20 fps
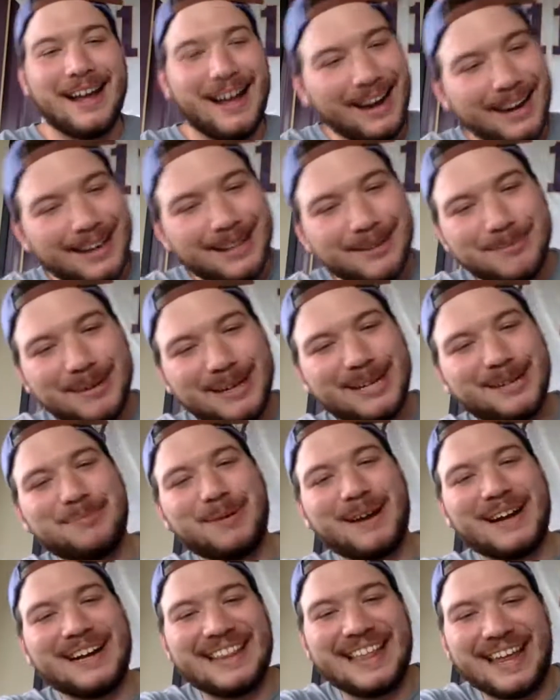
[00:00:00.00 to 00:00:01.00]
I didn't mean to
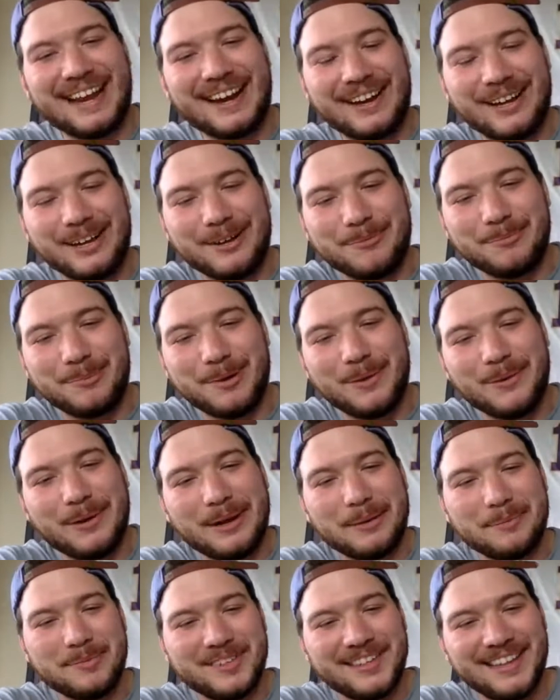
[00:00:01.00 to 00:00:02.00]
bring that up. But what
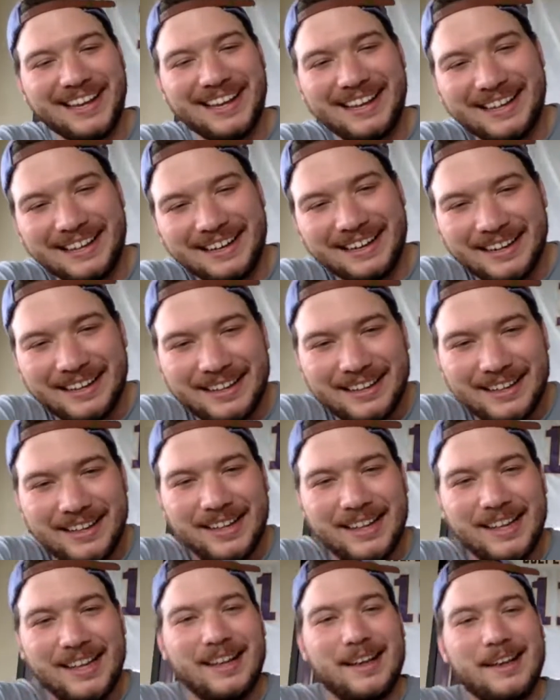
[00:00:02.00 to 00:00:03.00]
I'm saying
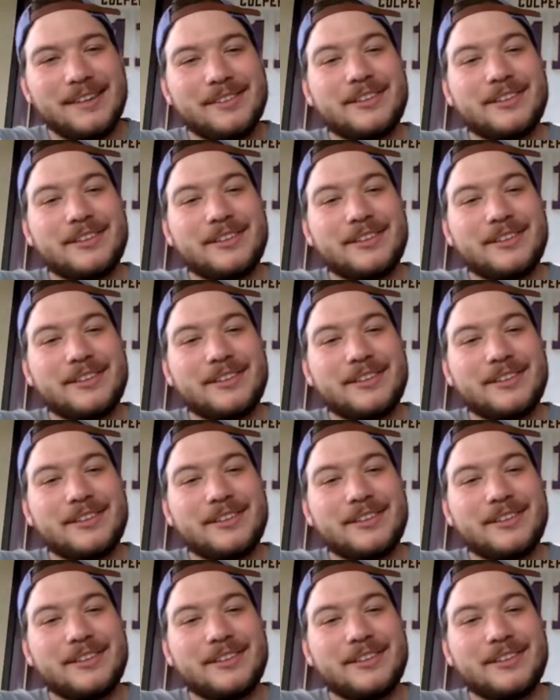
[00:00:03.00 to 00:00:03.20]
is